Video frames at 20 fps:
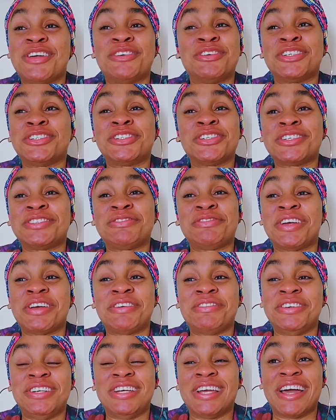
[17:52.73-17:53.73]
was just
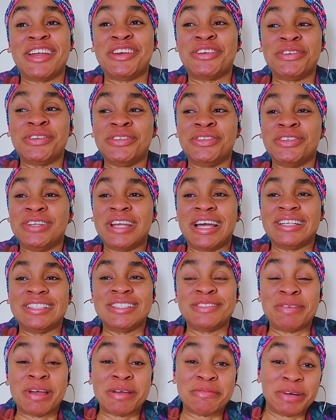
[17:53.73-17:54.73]
very, I don't know, like, this is
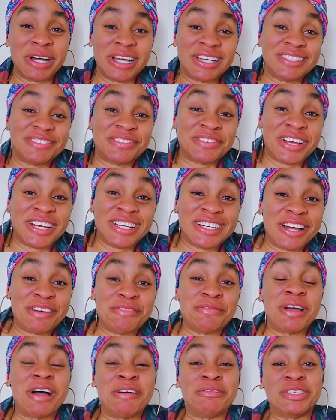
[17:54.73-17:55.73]
my bad friend.
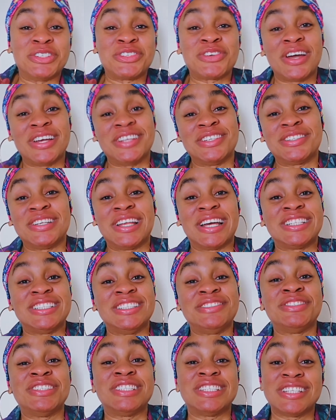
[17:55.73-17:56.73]
I've been trying to, like, she
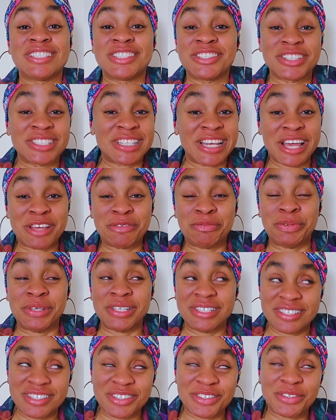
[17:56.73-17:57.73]
even said she doesn't like
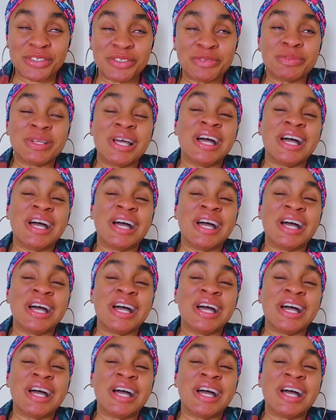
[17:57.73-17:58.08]
peace, you know.